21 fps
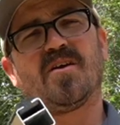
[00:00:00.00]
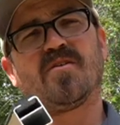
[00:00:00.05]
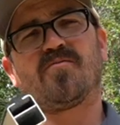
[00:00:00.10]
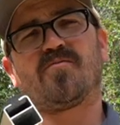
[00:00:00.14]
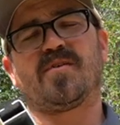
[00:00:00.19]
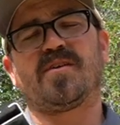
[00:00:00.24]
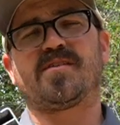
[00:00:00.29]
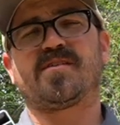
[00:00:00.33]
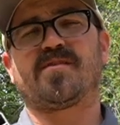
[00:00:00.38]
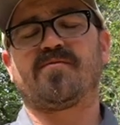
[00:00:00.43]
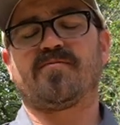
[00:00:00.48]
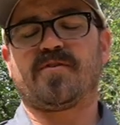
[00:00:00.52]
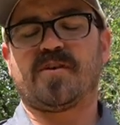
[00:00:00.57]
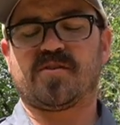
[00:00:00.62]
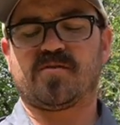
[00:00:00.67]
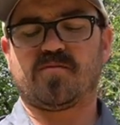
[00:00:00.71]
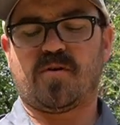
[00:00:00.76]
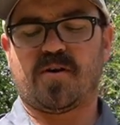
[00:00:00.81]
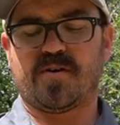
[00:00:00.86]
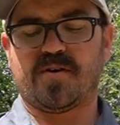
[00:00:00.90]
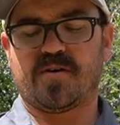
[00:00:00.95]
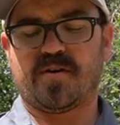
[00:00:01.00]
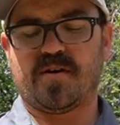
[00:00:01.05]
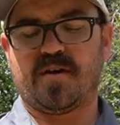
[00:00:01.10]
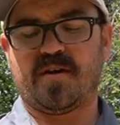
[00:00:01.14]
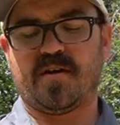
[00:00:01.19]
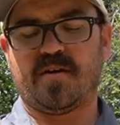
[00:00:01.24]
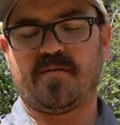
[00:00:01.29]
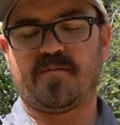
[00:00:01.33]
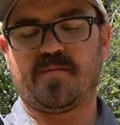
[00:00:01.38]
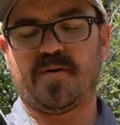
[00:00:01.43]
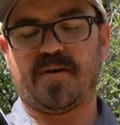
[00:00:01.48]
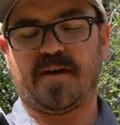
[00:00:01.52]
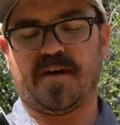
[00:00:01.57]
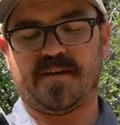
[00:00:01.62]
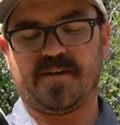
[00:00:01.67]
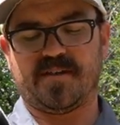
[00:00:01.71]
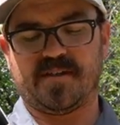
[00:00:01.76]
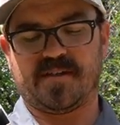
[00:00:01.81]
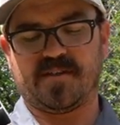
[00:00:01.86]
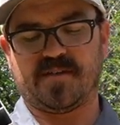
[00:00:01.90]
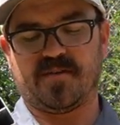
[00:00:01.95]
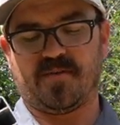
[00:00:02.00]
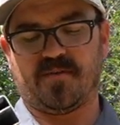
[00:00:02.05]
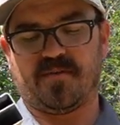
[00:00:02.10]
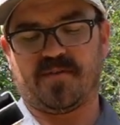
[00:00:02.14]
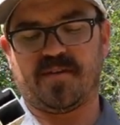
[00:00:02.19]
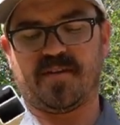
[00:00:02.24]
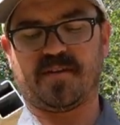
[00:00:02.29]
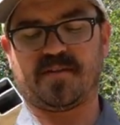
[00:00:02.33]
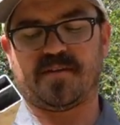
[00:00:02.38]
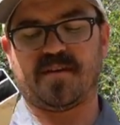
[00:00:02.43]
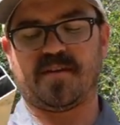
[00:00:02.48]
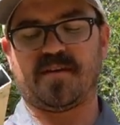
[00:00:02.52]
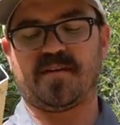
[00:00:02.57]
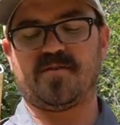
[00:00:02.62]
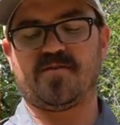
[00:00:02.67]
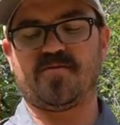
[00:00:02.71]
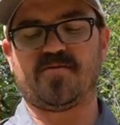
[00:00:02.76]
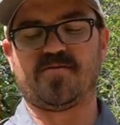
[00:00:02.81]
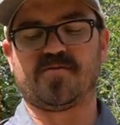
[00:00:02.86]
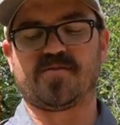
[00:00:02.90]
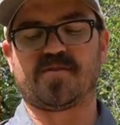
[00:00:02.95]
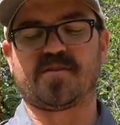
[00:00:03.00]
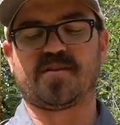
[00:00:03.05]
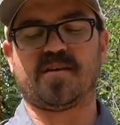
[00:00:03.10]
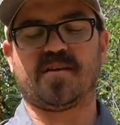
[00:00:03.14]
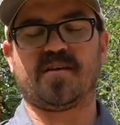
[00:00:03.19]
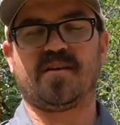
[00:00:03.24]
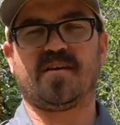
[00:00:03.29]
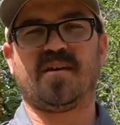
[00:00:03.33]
rinse in fresh water, but I just don't think they used